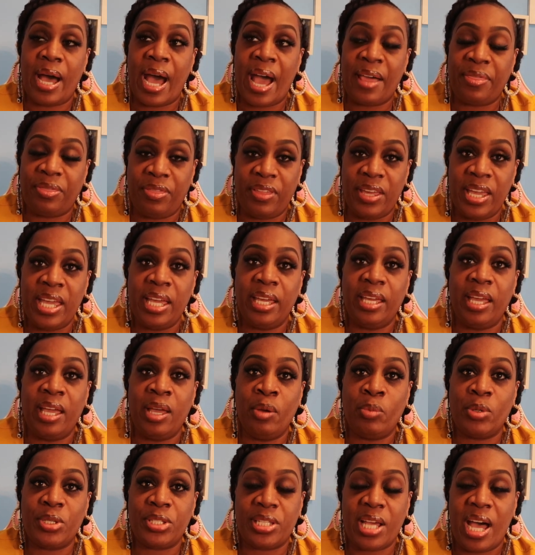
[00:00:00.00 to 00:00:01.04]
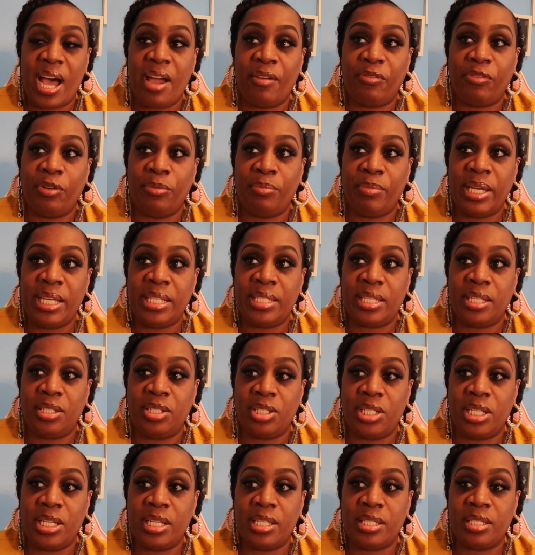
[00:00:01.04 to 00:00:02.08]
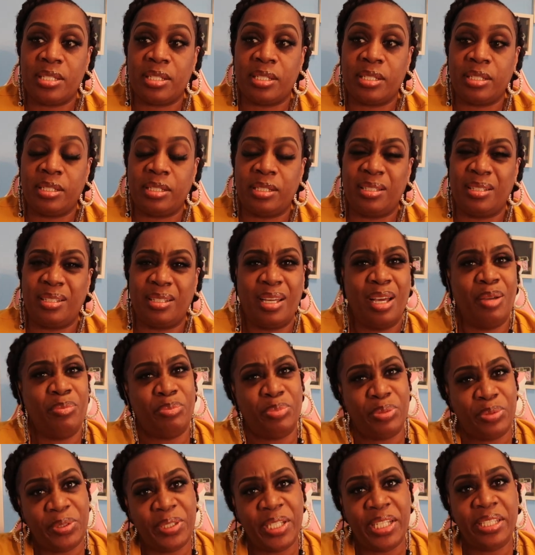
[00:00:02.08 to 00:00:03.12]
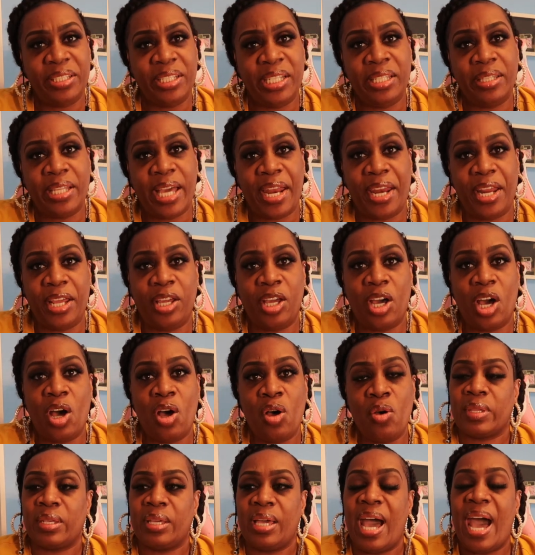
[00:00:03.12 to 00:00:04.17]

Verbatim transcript: I think it was time for me to just completely let it go.